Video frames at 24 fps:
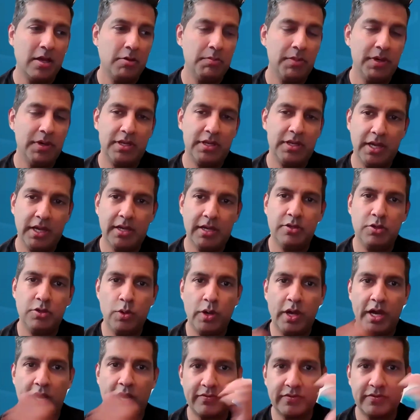But yeah, you
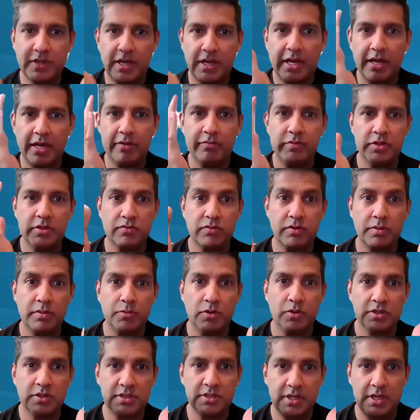have to have this
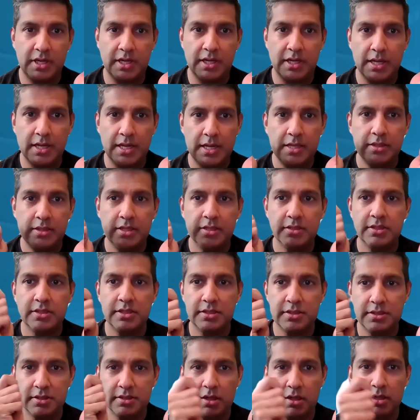framework saying this
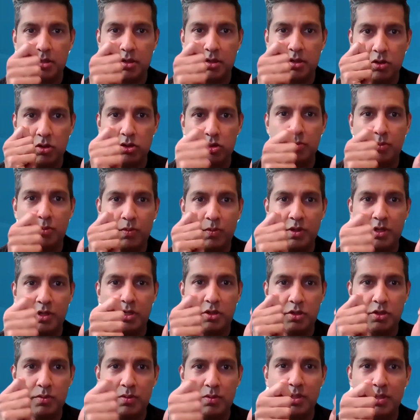is non-negotiable. We're going
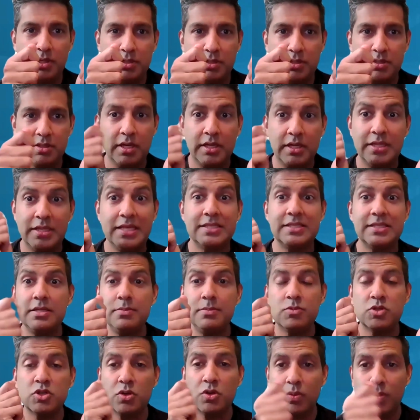to do this. This
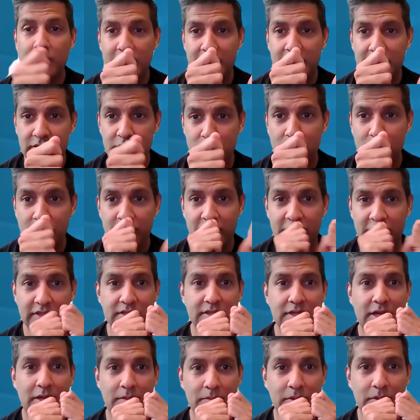seems crazy to
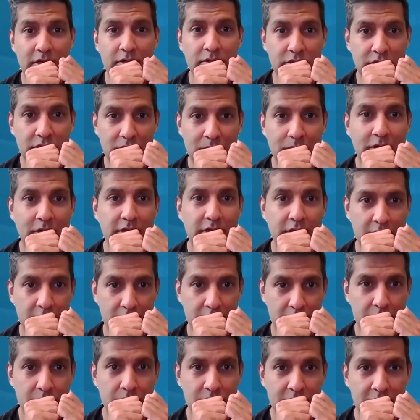invest time, energy, and money
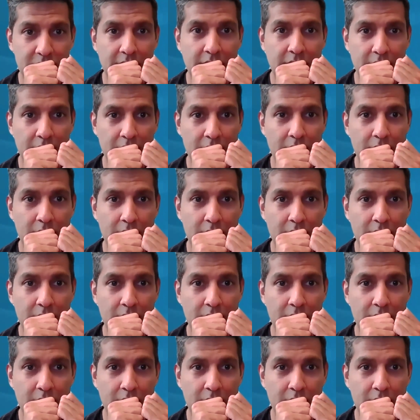into today.